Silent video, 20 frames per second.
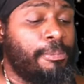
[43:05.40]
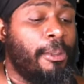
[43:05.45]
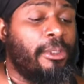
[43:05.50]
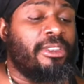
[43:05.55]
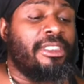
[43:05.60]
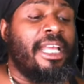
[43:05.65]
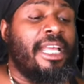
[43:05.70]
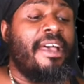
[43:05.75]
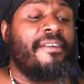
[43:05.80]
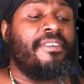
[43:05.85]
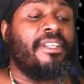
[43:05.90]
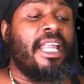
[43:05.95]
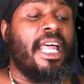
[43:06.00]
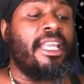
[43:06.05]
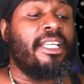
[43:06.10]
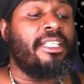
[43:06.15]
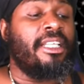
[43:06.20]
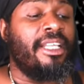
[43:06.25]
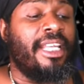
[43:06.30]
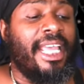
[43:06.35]
this person to have a
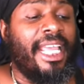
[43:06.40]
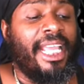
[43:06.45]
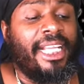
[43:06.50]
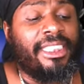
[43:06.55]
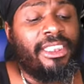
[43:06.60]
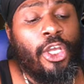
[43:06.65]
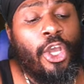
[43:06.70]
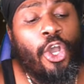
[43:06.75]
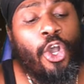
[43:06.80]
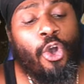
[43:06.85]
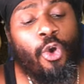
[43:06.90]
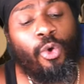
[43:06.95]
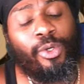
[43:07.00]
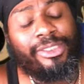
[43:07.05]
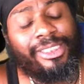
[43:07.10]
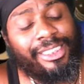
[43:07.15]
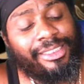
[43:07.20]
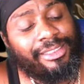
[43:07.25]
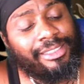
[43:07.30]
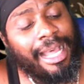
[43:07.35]
lot of delays
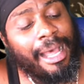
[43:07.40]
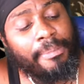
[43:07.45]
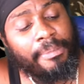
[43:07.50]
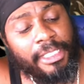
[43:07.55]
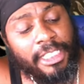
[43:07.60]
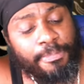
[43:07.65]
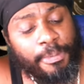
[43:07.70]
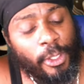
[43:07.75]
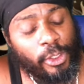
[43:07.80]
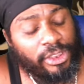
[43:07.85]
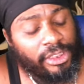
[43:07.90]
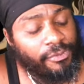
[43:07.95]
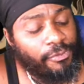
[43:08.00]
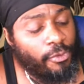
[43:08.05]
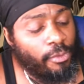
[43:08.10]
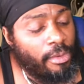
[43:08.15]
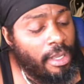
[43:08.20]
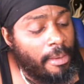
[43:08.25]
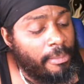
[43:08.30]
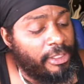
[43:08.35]
or to stop this person
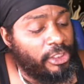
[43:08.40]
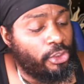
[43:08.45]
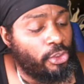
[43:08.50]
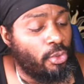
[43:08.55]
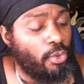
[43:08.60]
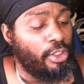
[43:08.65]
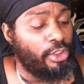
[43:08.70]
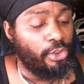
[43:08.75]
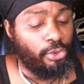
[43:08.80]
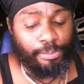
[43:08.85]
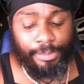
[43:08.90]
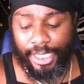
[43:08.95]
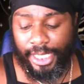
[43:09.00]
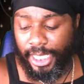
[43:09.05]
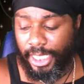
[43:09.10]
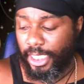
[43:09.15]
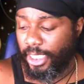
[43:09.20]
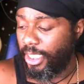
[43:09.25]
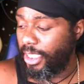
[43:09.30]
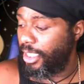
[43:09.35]
from coming towards you,
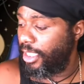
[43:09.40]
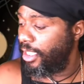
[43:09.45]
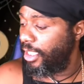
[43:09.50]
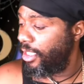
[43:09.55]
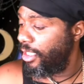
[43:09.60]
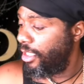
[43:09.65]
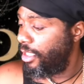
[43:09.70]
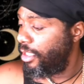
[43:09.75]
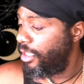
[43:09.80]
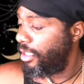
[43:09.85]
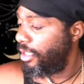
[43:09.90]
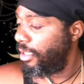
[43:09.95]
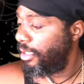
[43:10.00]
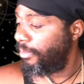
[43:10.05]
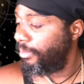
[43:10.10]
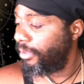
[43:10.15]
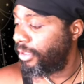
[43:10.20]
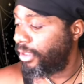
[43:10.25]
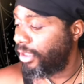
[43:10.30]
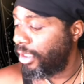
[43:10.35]
man.
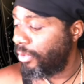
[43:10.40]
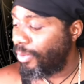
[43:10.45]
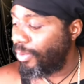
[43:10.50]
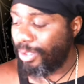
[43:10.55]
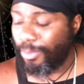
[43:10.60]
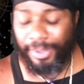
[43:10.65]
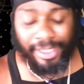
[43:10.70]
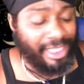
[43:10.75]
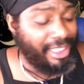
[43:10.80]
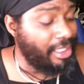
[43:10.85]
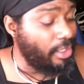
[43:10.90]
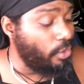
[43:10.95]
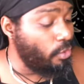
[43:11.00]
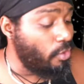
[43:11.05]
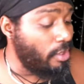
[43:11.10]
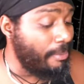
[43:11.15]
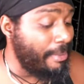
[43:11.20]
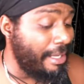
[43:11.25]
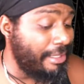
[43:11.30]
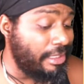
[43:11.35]
Let me see. What do we need to
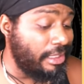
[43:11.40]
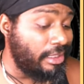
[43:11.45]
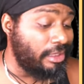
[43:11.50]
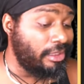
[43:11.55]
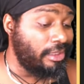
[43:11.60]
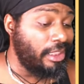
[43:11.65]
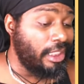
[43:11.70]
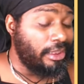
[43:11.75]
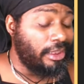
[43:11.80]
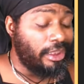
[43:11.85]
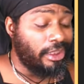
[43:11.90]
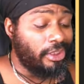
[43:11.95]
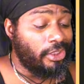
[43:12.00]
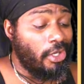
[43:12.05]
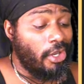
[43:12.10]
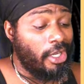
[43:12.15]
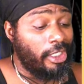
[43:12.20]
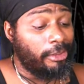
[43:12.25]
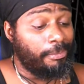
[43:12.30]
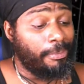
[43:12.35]
know about this justice
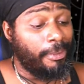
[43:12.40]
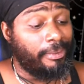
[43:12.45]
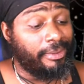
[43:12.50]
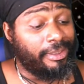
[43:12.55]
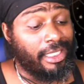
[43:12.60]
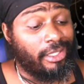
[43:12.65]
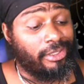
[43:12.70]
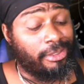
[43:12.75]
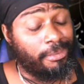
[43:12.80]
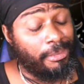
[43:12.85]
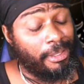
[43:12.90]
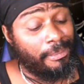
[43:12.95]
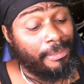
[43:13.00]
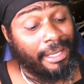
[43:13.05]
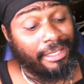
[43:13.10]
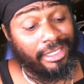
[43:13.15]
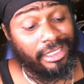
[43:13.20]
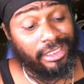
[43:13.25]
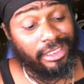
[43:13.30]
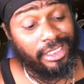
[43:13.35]
card, Spirit? Talk to me
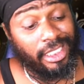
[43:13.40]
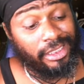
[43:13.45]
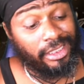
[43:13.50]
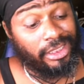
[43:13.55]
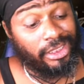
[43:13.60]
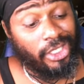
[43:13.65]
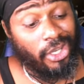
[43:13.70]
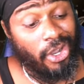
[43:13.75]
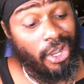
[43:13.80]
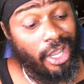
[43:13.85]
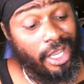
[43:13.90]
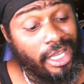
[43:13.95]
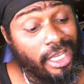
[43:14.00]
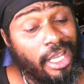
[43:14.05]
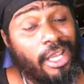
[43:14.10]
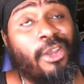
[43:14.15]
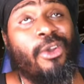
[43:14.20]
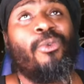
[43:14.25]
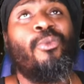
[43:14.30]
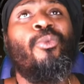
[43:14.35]
about this justice card.
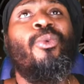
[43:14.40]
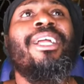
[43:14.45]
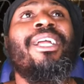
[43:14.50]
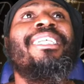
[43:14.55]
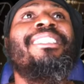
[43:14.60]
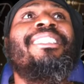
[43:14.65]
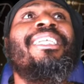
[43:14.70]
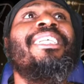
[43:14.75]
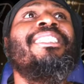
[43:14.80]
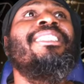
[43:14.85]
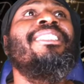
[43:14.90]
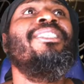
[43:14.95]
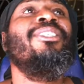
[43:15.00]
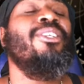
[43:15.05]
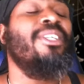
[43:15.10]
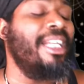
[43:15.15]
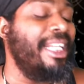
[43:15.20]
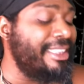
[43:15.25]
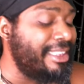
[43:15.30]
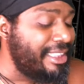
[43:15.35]
What is this?
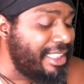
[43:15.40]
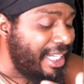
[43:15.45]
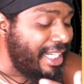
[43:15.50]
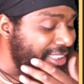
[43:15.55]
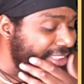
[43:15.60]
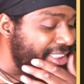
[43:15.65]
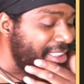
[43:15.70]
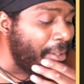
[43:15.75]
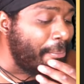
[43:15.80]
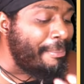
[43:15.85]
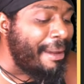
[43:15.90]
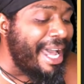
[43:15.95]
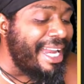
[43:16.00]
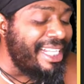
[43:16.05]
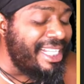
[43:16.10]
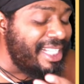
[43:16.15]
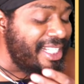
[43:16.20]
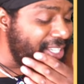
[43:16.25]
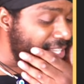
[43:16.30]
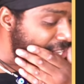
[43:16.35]
Is
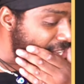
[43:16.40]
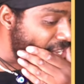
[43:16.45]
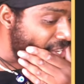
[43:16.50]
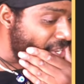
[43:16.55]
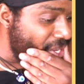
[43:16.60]
somebody.